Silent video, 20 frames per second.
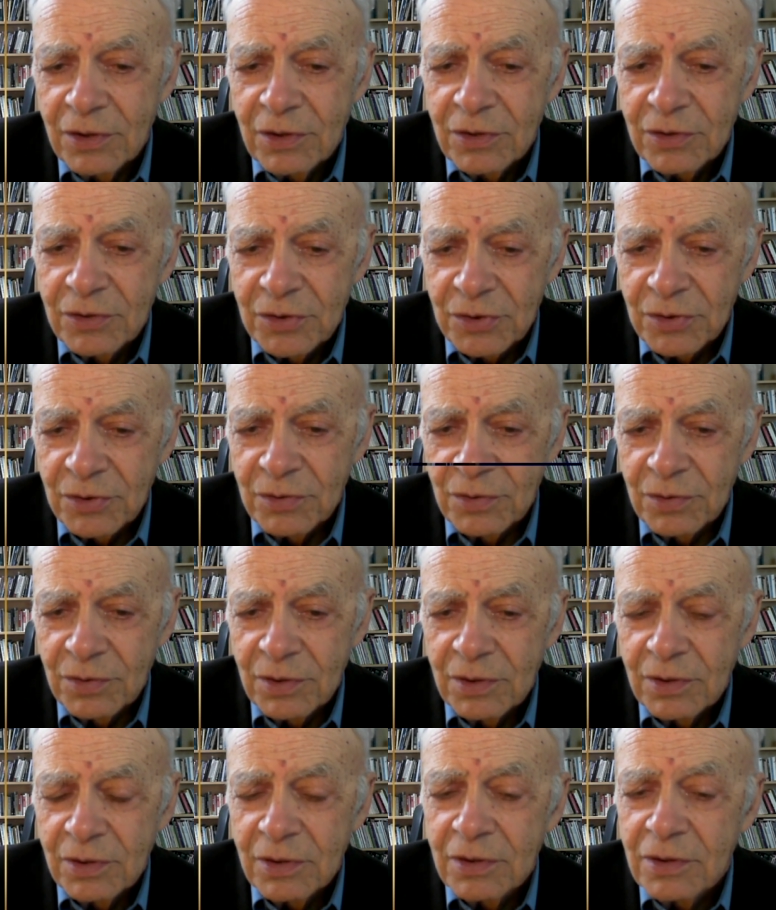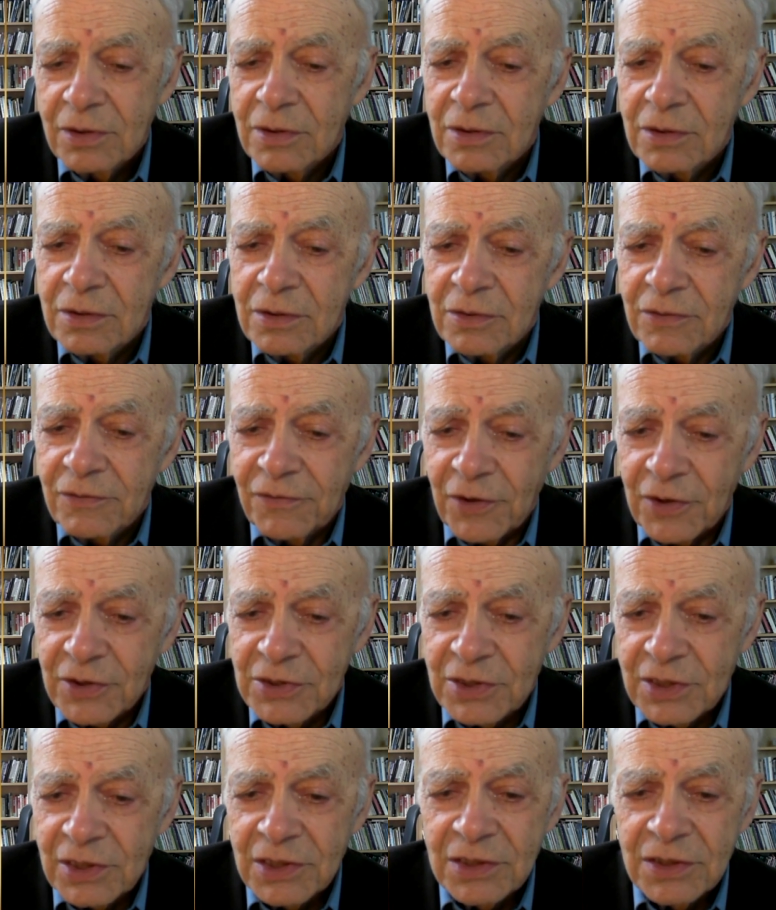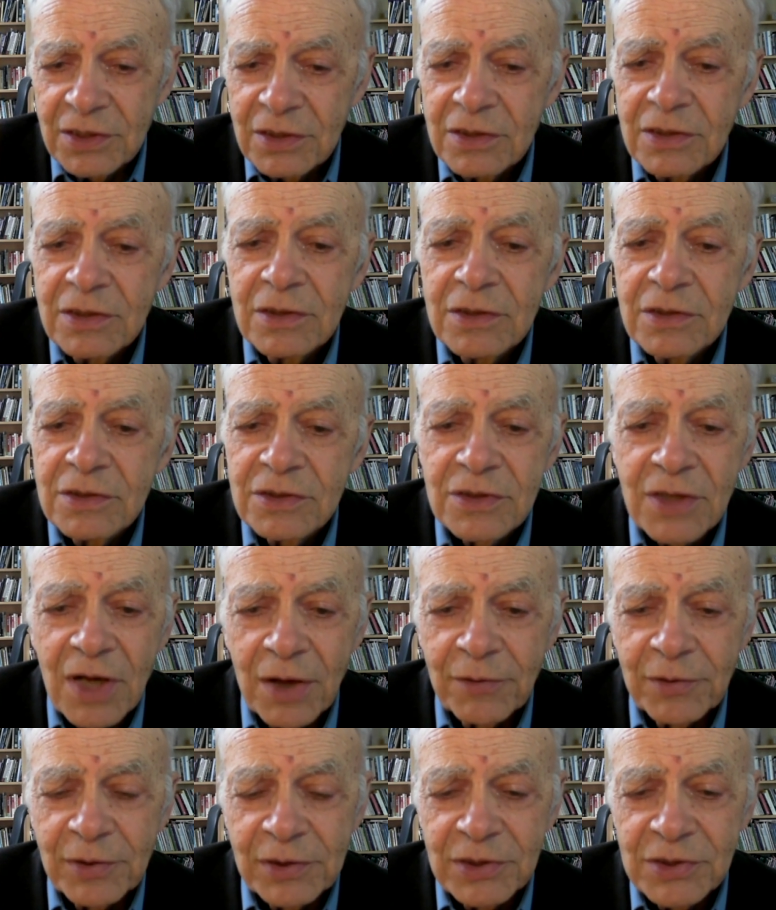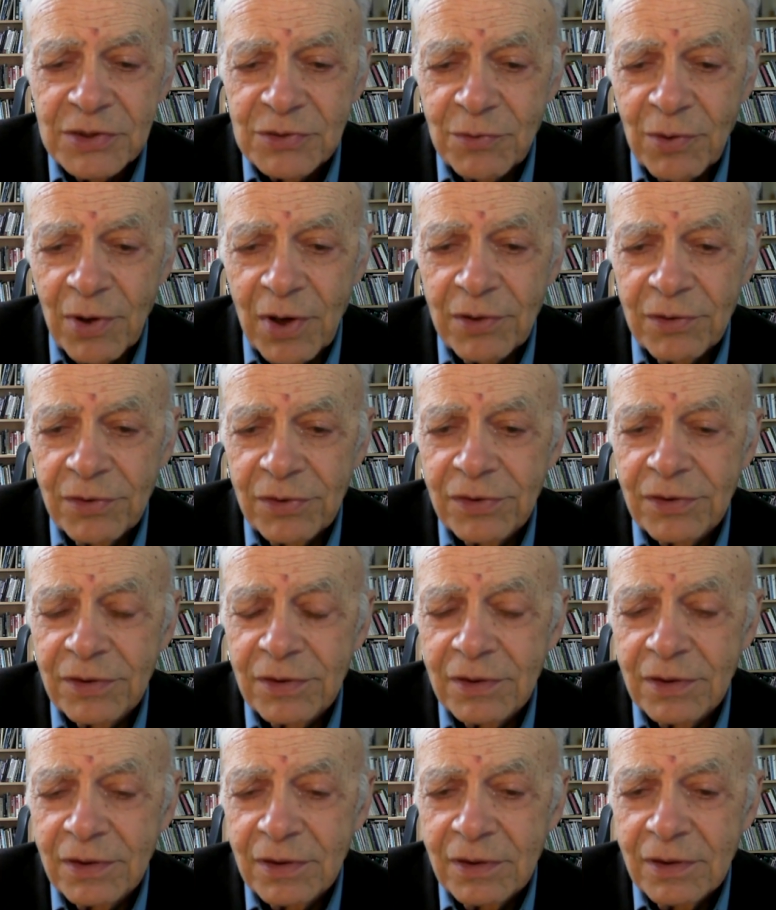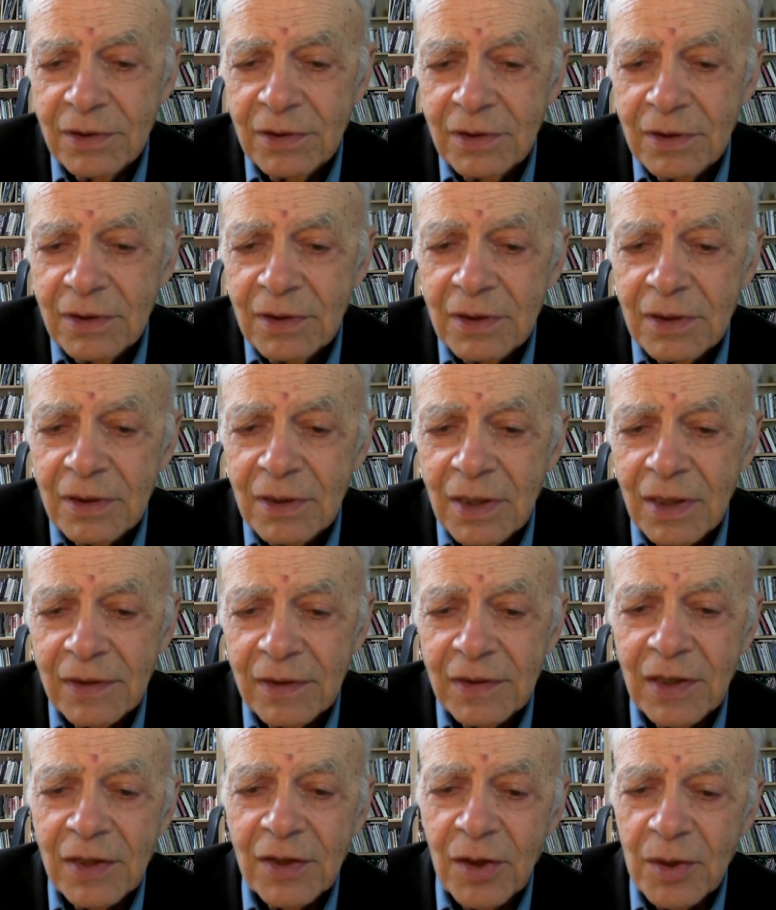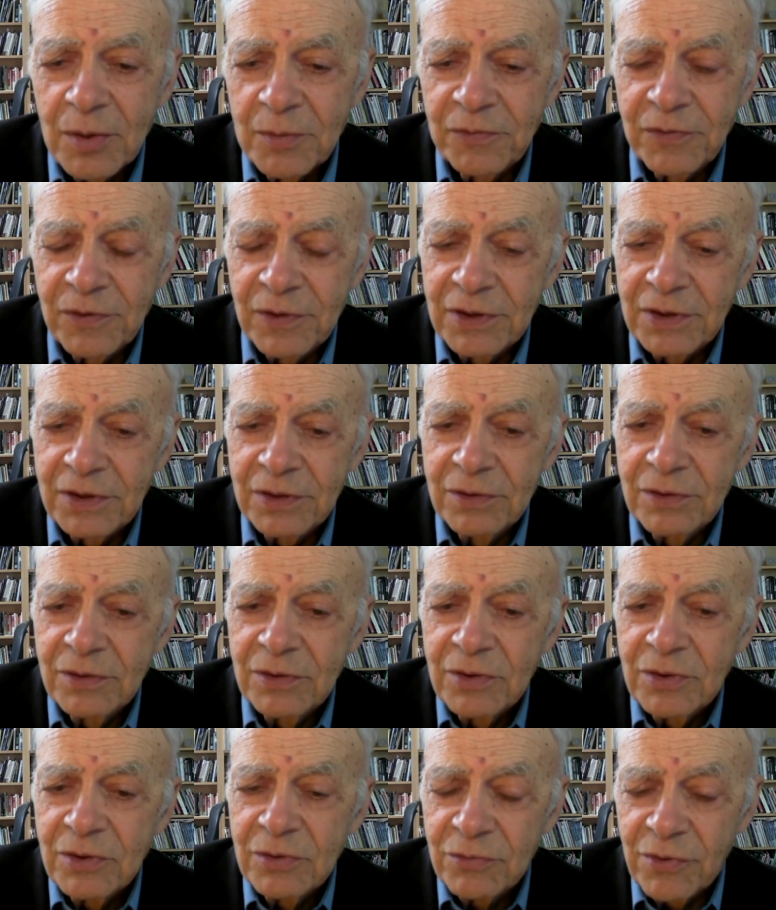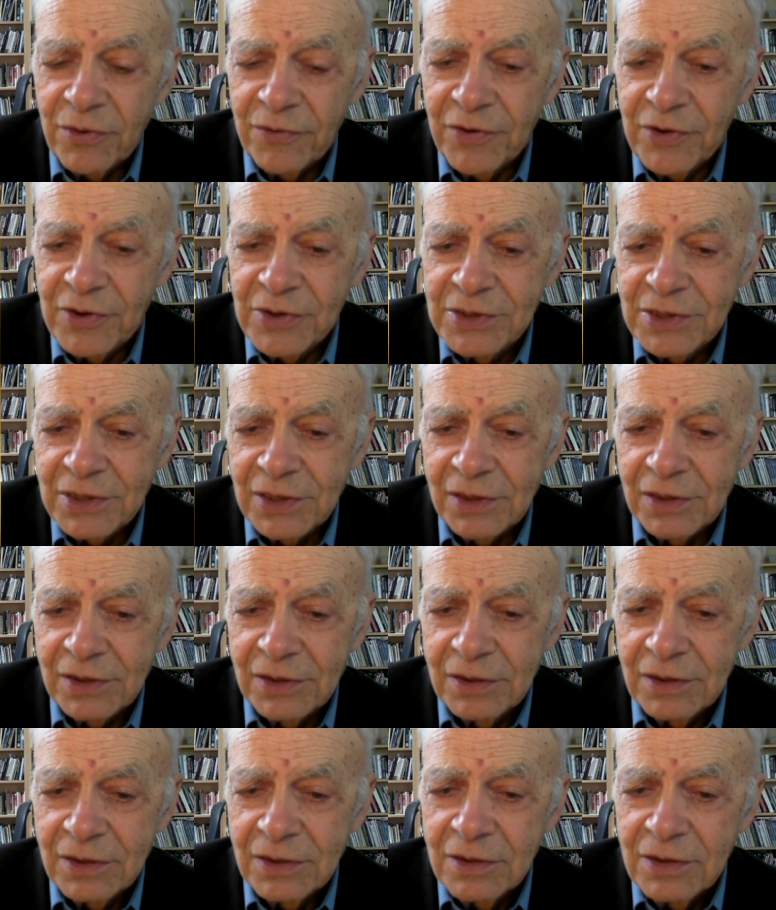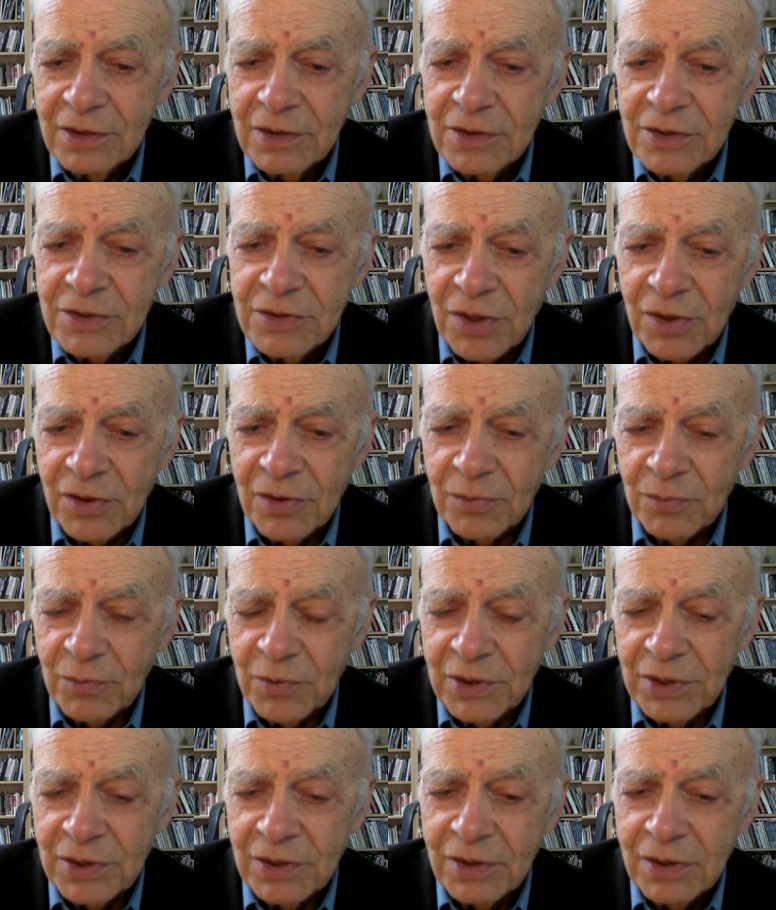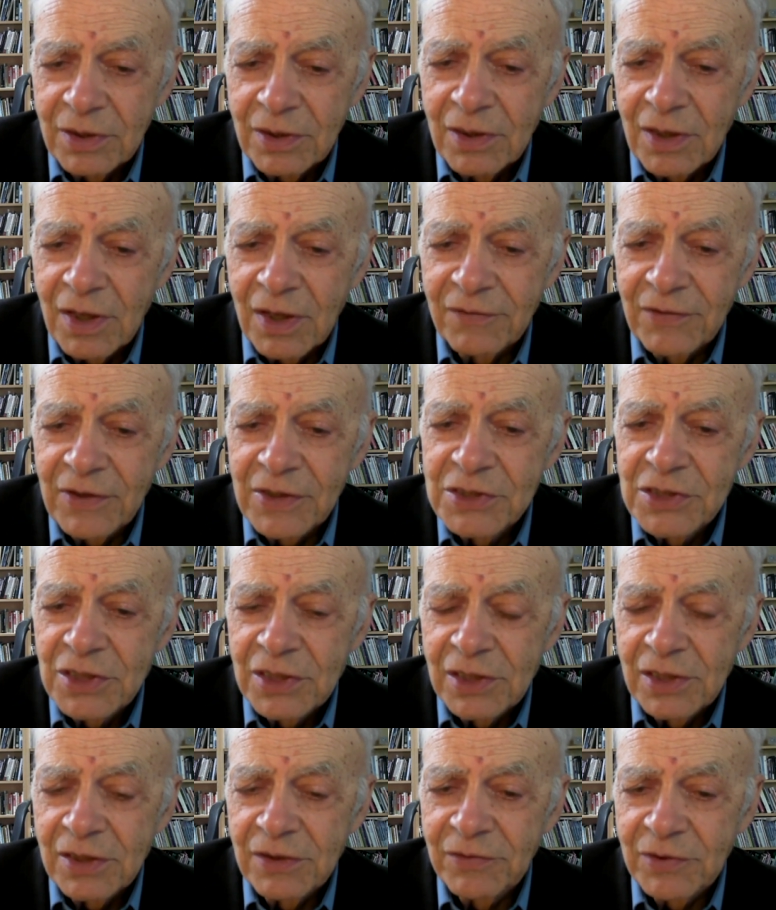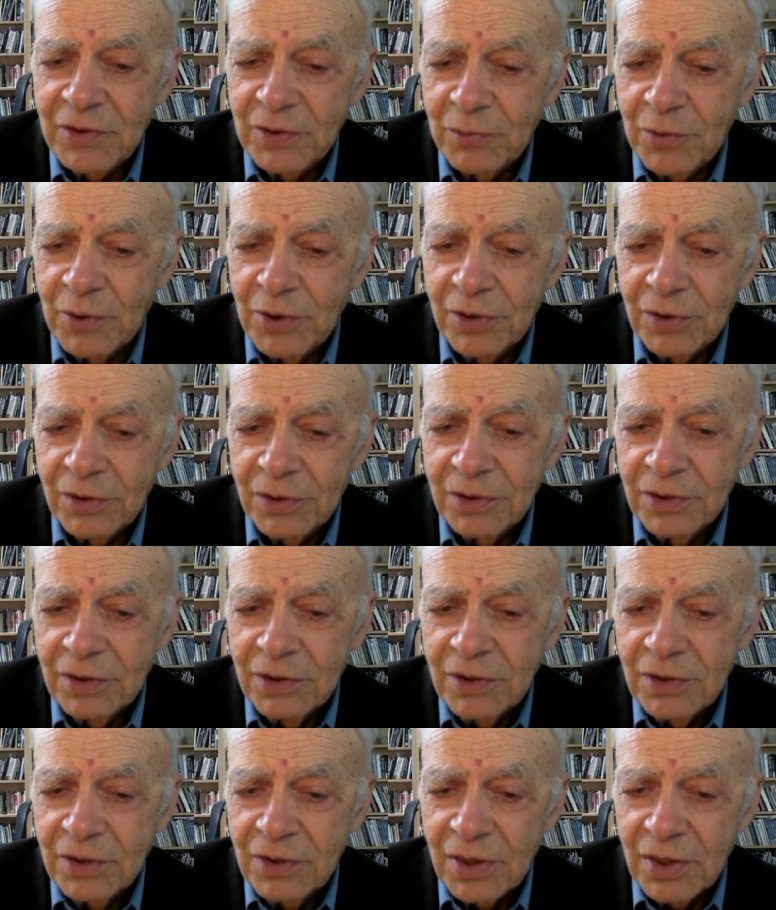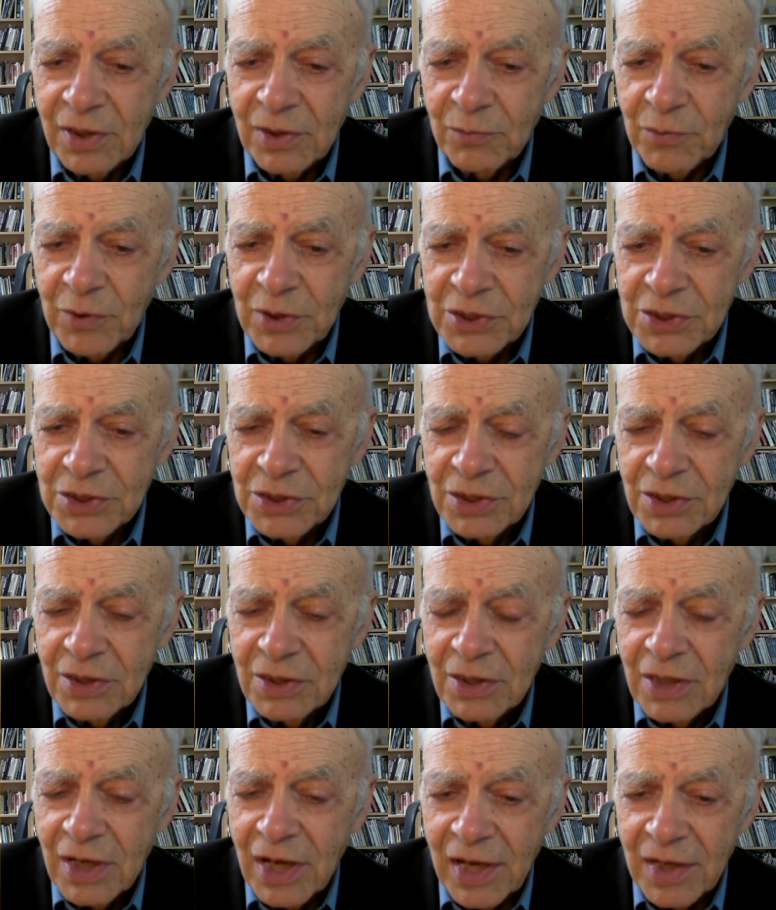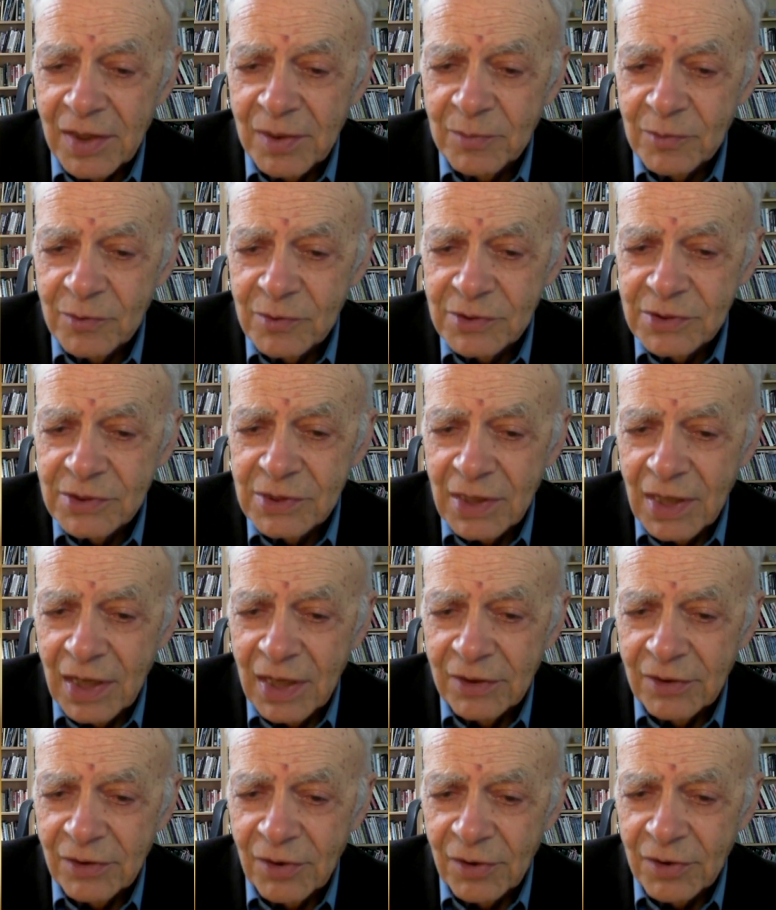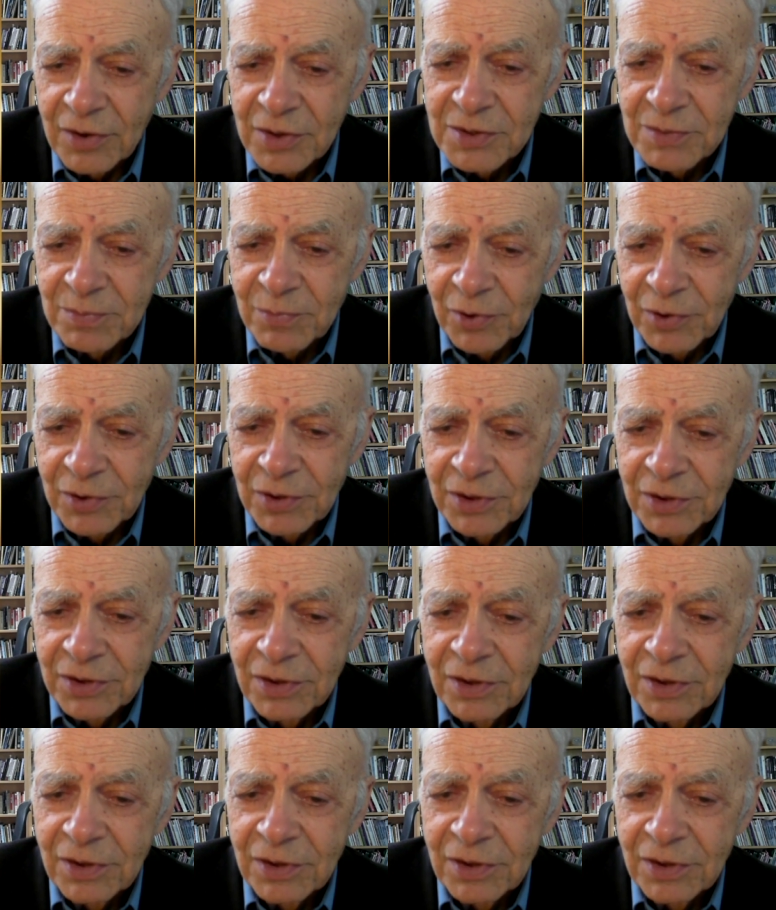to, firstly, slowing this growth, and then hopefully reversing it, so that we eventually live in a world in which animals are not exploited,